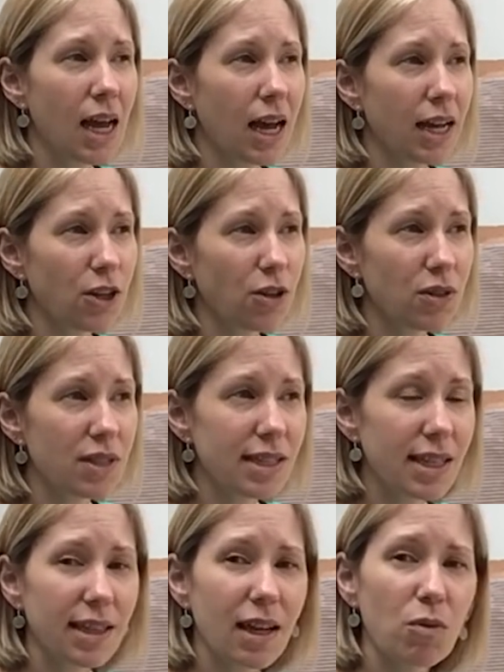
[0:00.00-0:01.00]
And you can
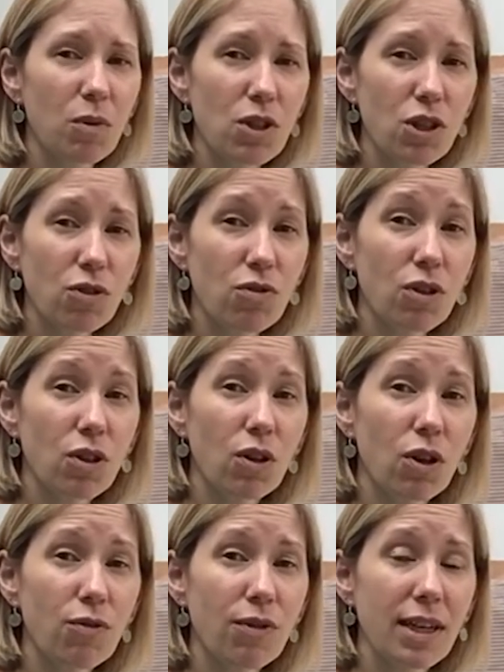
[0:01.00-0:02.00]
see that with children who
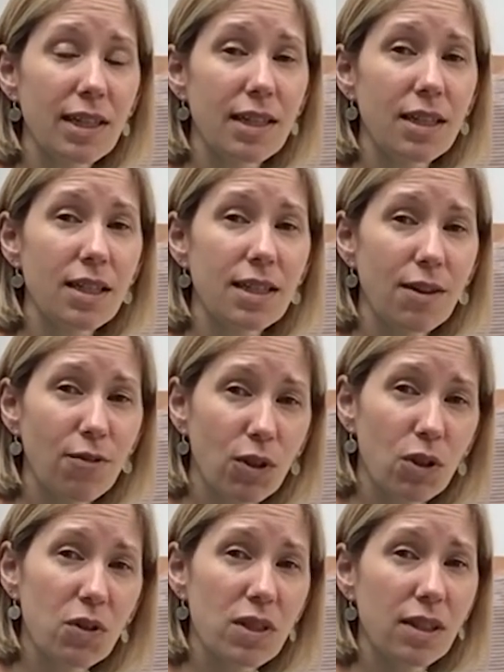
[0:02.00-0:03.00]
are finding it difficult